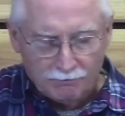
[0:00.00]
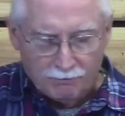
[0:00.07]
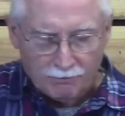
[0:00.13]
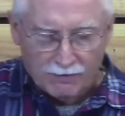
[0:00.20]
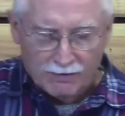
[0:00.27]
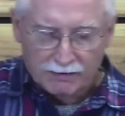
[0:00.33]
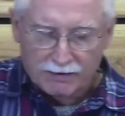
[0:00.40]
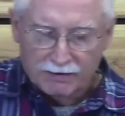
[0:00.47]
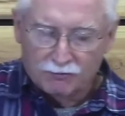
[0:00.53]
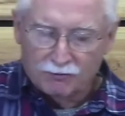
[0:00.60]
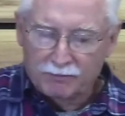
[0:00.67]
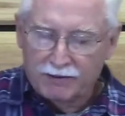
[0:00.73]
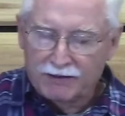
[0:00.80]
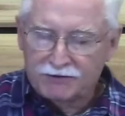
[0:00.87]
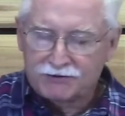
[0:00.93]
And I will
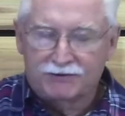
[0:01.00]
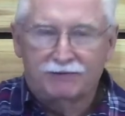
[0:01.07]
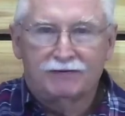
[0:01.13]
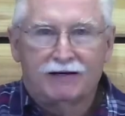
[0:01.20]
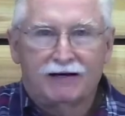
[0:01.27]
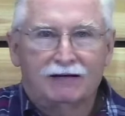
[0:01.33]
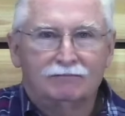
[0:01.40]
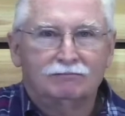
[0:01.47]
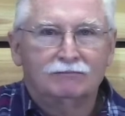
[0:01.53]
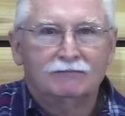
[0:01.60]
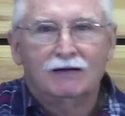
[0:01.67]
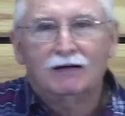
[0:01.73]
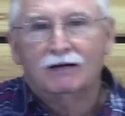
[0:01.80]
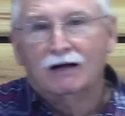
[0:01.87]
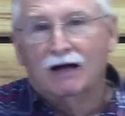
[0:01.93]
mention that
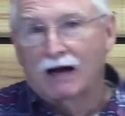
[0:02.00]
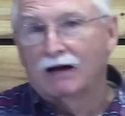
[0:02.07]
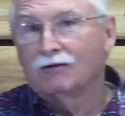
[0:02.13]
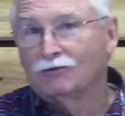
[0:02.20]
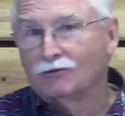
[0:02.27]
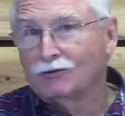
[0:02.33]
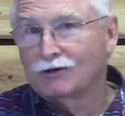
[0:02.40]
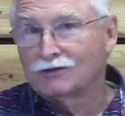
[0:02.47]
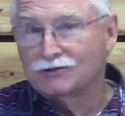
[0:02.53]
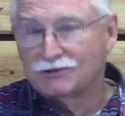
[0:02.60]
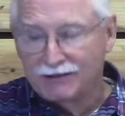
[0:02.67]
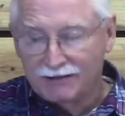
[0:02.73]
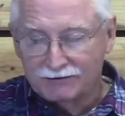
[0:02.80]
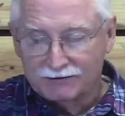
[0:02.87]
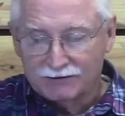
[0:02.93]
our Lord
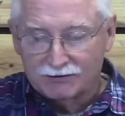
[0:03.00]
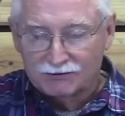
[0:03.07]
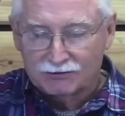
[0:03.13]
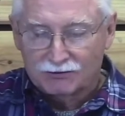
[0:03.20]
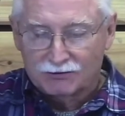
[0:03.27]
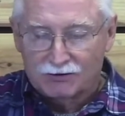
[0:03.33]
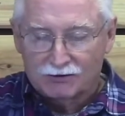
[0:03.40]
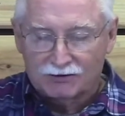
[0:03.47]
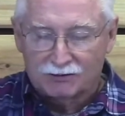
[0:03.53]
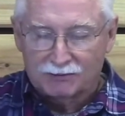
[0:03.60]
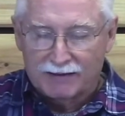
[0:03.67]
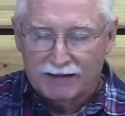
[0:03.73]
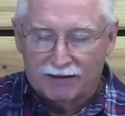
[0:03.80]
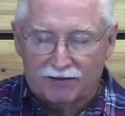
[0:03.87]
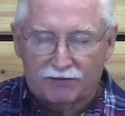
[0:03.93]
Jesus talked about